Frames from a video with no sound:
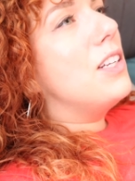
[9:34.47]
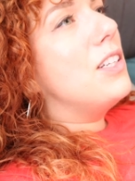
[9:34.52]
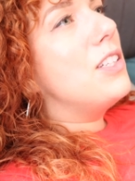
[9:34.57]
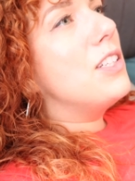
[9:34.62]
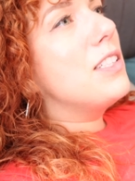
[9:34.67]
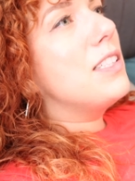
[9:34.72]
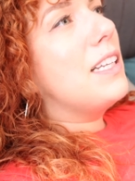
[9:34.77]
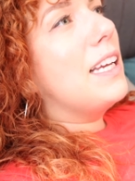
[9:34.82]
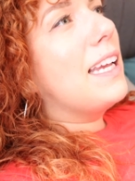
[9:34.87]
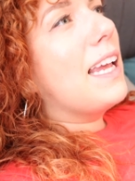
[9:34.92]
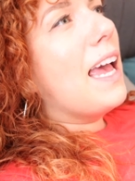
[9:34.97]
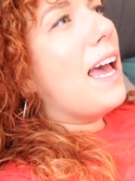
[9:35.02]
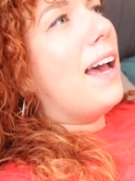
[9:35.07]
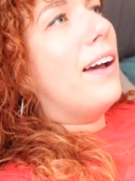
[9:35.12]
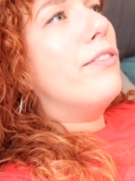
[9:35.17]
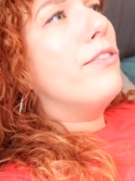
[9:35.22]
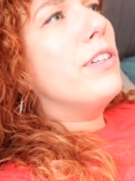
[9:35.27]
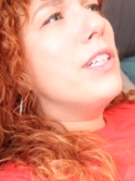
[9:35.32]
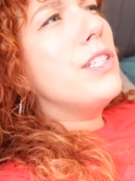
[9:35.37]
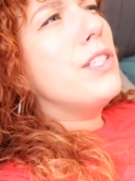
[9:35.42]
just like
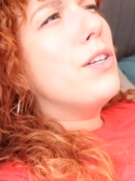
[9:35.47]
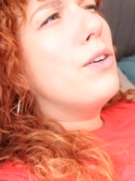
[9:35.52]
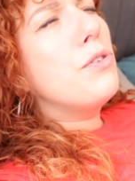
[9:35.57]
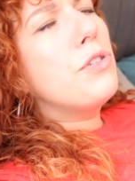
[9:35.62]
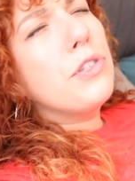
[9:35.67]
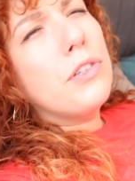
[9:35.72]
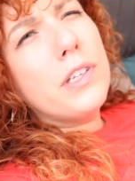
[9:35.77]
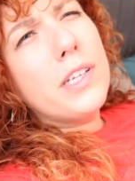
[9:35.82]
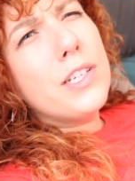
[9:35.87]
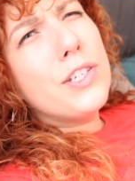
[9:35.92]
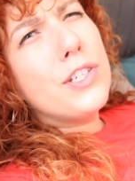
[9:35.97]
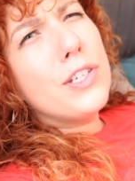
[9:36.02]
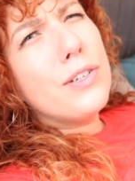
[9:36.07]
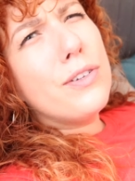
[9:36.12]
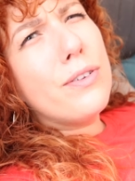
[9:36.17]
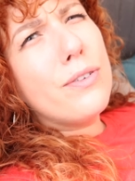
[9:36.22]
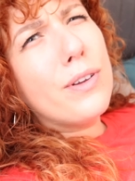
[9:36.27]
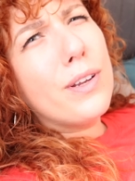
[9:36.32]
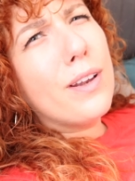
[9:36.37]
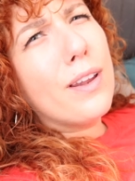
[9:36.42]
every social issue
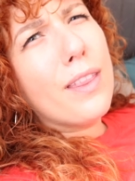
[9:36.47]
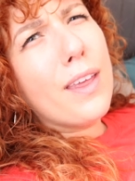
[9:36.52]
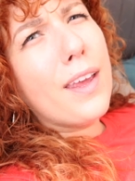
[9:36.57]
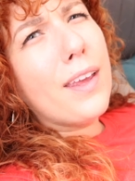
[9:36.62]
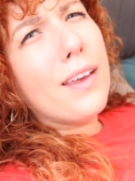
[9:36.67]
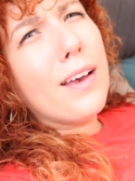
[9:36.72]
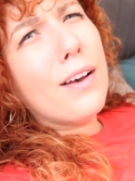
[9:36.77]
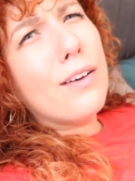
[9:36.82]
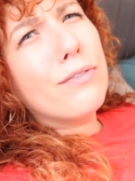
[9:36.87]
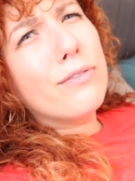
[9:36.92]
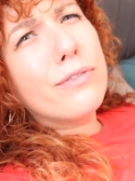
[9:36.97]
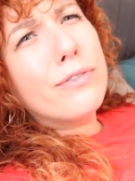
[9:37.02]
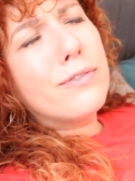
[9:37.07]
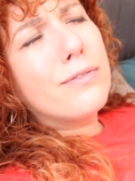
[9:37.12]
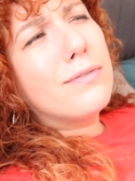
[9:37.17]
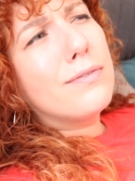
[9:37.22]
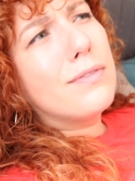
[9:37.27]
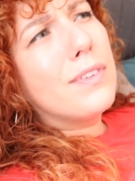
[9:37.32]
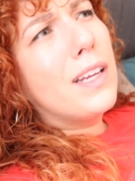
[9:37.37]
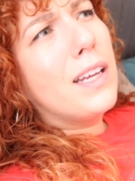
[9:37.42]
you can think of.
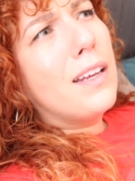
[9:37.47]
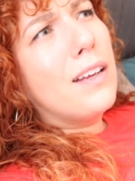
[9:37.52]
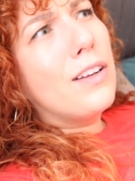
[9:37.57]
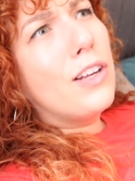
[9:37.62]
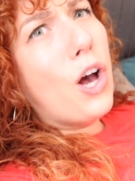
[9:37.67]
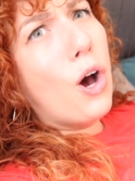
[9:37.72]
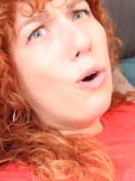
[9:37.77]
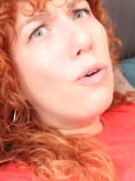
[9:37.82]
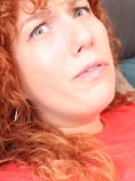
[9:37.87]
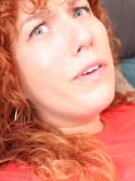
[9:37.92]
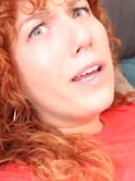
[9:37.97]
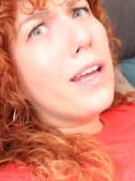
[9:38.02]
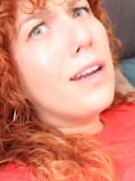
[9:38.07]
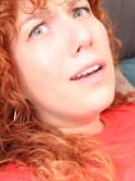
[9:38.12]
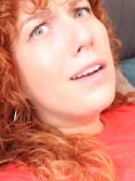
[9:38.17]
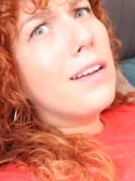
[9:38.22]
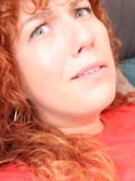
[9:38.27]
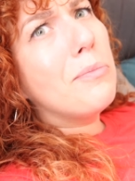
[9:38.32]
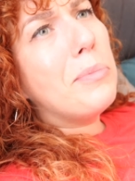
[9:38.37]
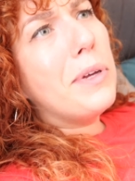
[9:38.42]

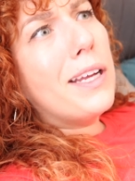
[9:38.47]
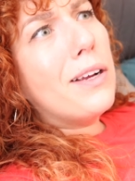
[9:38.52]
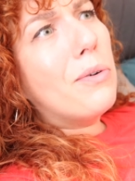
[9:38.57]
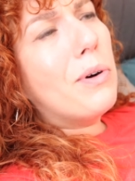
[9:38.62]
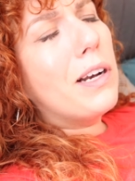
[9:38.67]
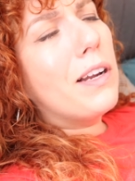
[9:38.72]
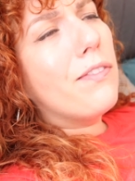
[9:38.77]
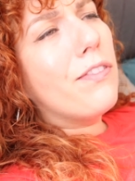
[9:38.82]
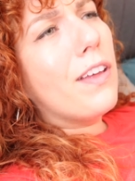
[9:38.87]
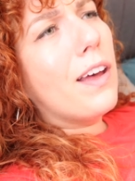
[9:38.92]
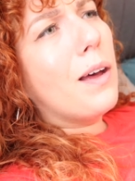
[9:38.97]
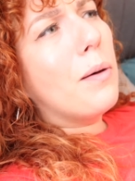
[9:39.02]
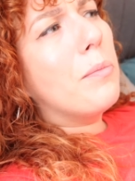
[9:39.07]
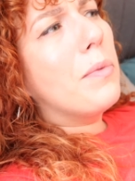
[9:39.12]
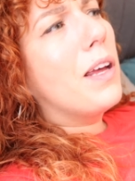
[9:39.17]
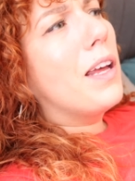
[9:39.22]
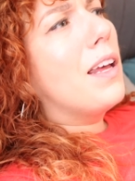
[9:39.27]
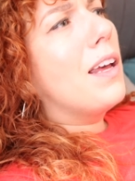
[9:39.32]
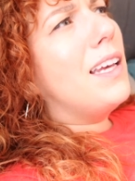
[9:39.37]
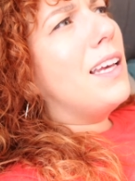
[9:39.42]
COVID being one of them.
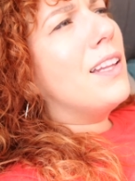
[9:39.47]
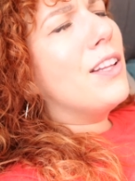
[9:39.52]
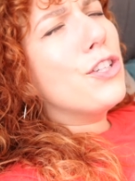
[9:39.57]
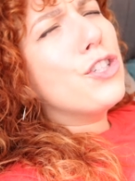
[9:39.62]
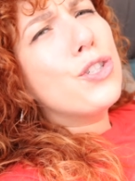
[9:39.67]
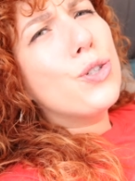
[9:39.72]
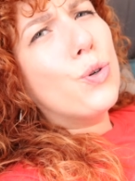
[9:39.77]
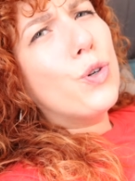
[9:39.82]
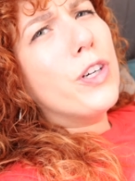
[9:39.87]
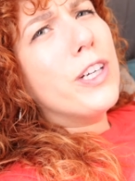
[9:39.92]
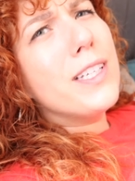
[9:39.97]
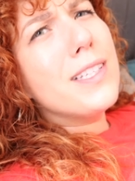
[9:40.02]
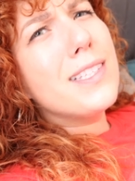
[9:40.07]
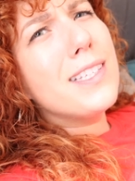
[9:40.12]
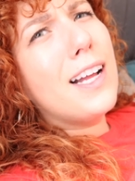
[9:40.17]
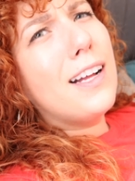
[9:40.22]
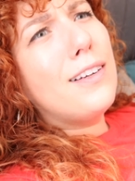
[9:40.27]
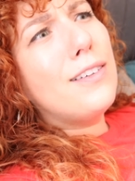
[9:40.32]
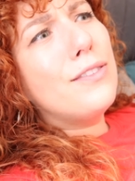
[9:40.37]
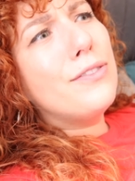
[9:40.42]
And the story
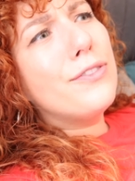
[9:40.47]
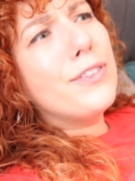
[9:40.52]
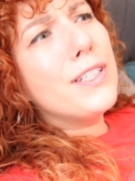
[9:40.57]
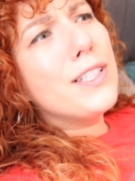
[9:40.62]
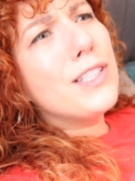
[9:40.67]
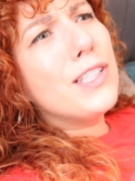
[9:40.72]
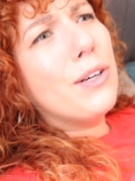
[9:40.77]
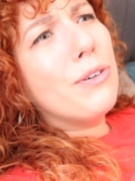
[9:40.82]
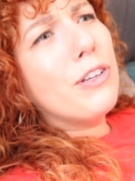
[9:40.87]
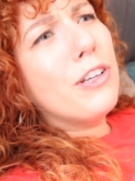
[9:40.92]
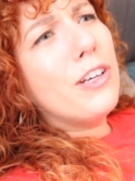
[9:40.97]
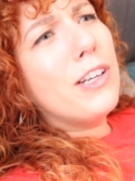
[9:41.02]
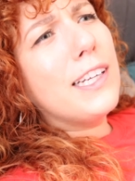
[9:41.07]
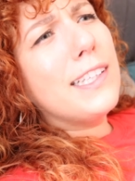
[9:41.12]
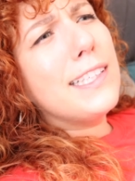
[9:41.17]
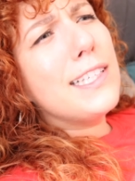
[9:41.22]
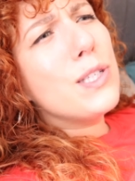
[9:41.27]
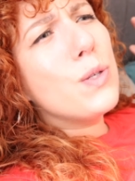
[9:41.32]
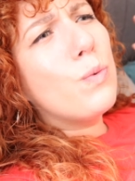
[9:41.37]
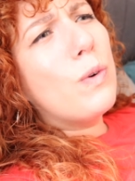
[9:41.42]
itself is so good,
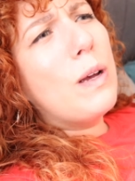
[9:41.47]
and these